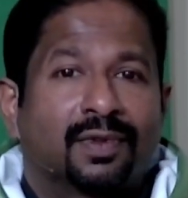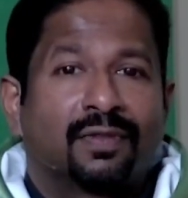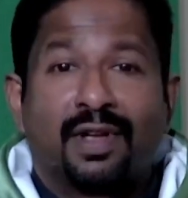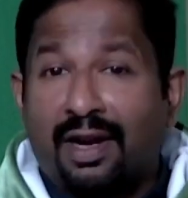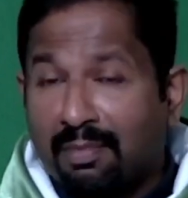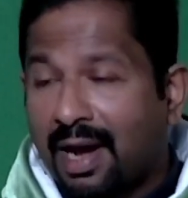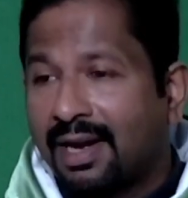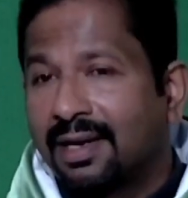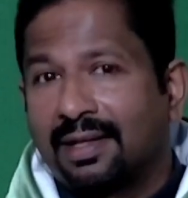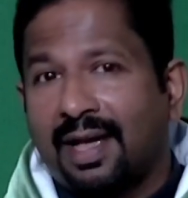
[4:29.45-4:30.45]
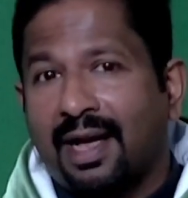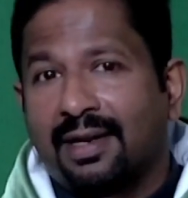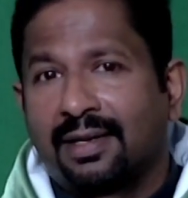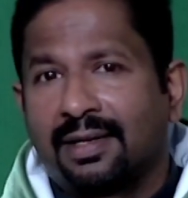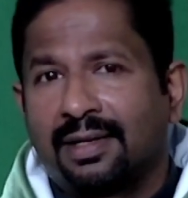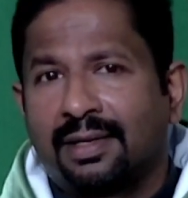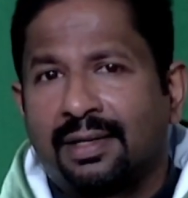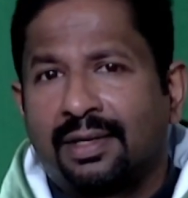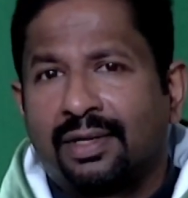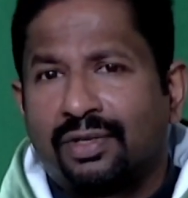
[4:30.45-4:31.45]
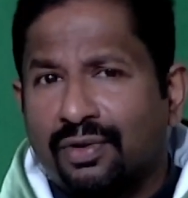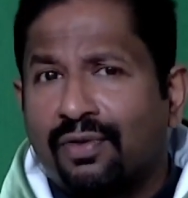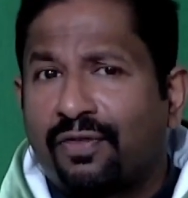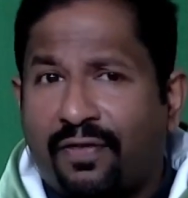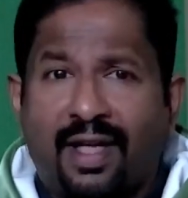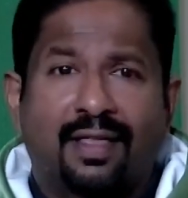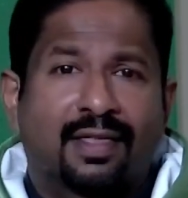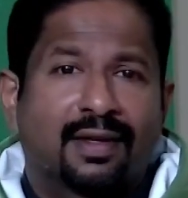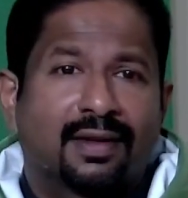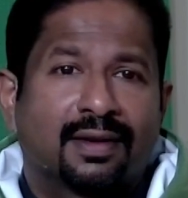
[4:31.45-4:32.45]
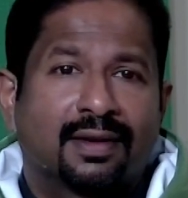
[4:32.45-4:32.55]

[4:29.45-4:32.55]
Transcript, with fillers: we are reminded that true faith